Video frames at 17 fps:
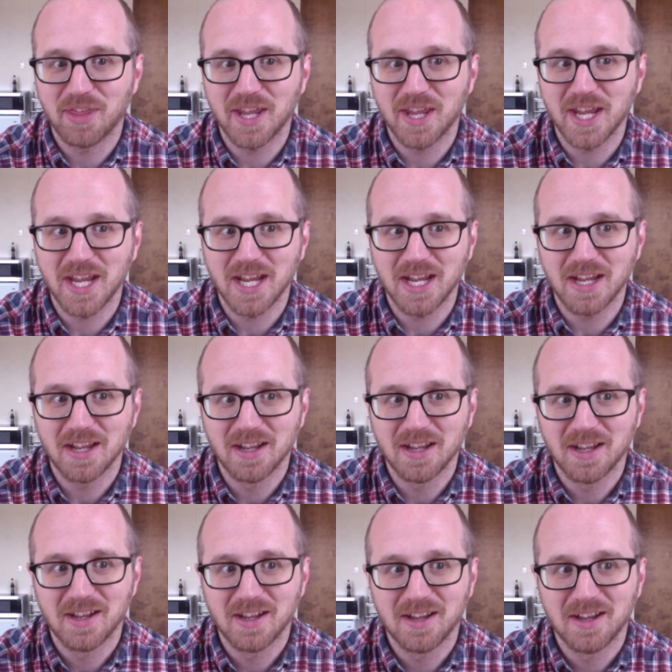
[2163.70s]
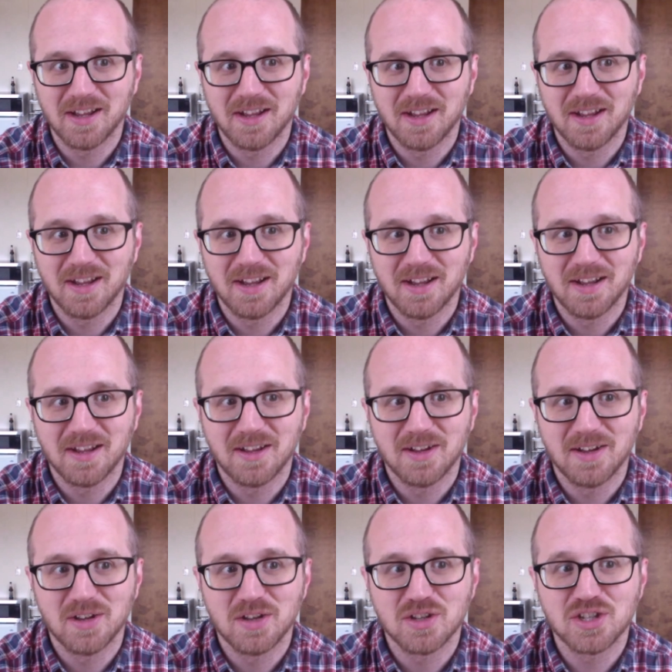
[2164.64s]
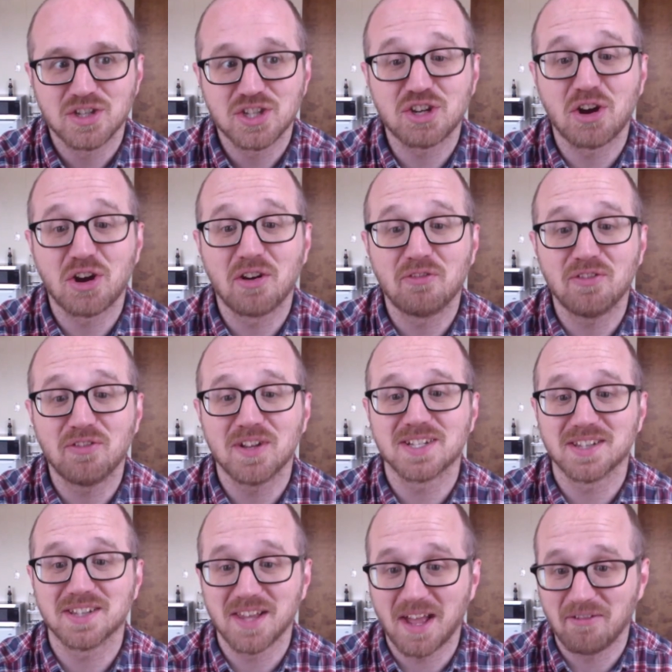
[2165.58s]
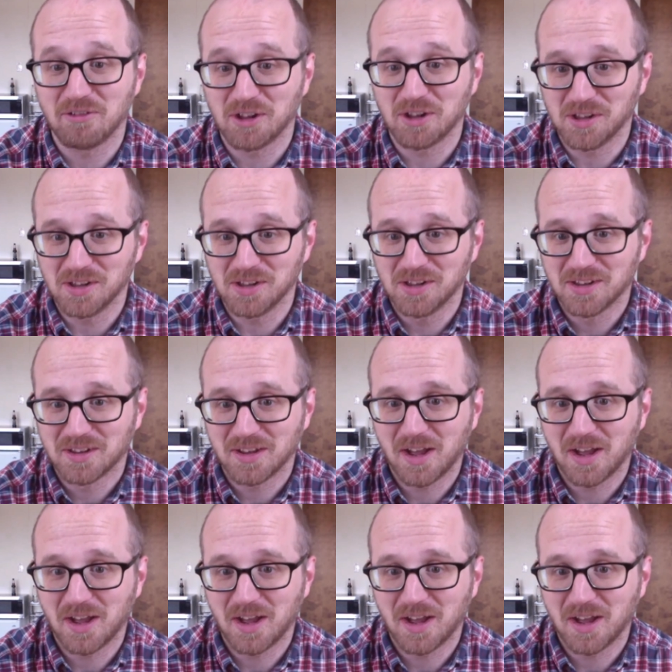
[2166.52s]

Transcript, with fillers: the surface level